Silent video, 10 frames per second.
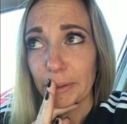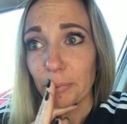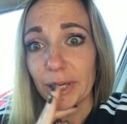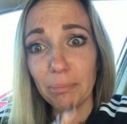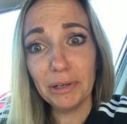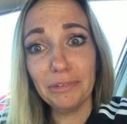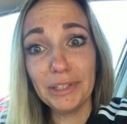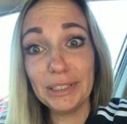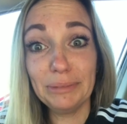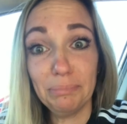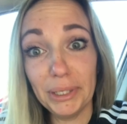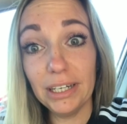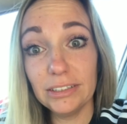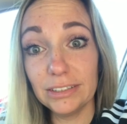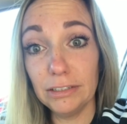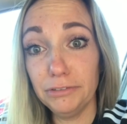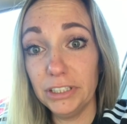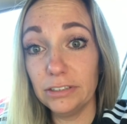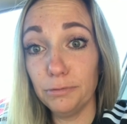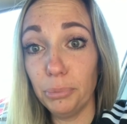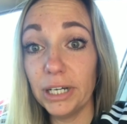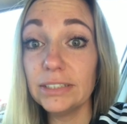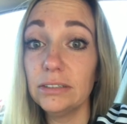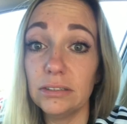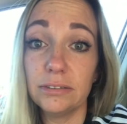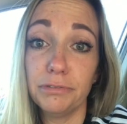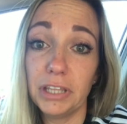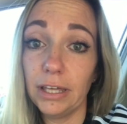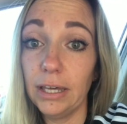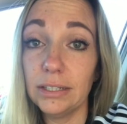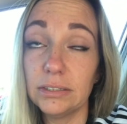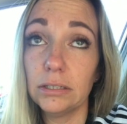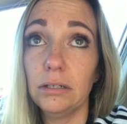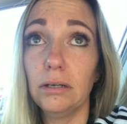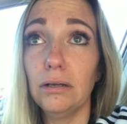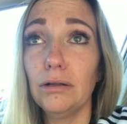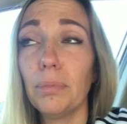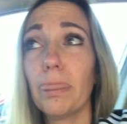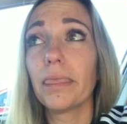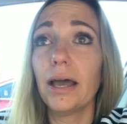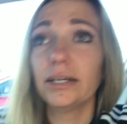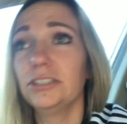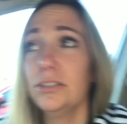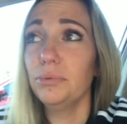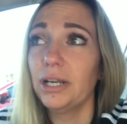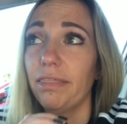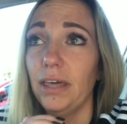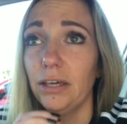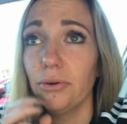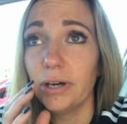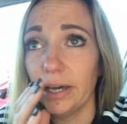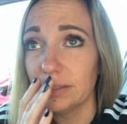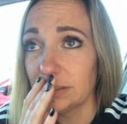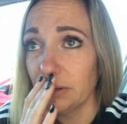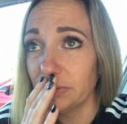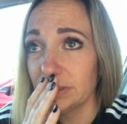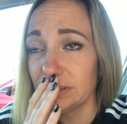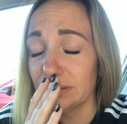we kept giving these big deliveries of presents for the kids, and I just want to thank you guys. That was